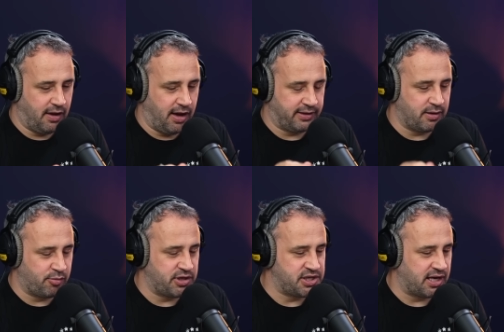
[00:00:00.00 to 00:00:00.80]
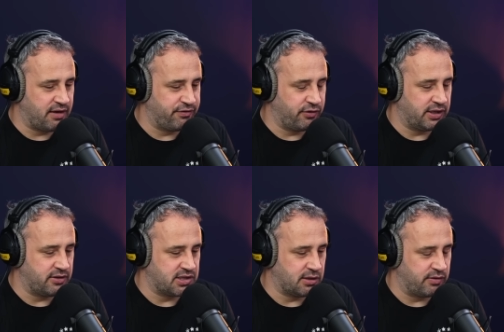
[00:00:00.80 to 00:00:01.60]
I didn't appreciate it fully
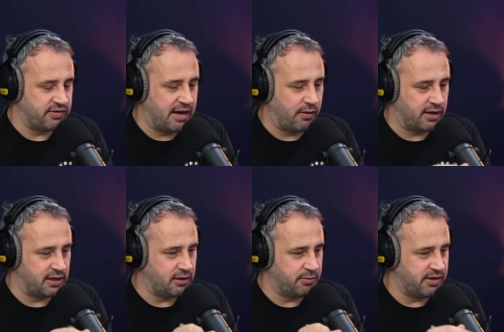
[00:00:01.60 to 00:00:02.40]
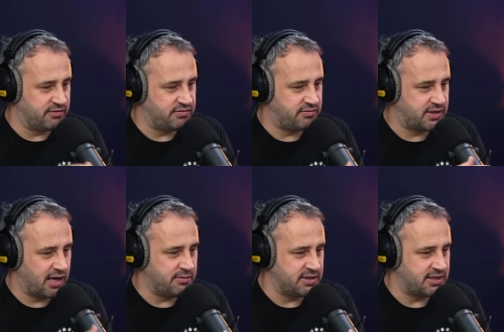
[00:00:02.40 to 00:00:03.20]
until we've now had a little bit of
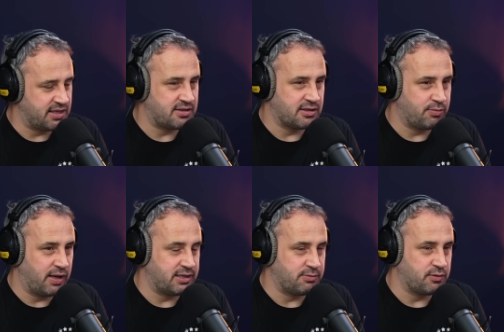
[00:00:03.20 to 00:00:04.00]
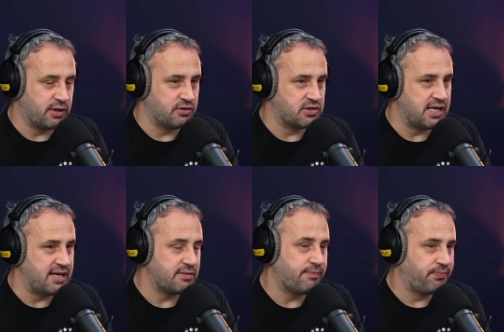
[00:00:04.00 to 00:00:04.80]
time and distance placed between us and it.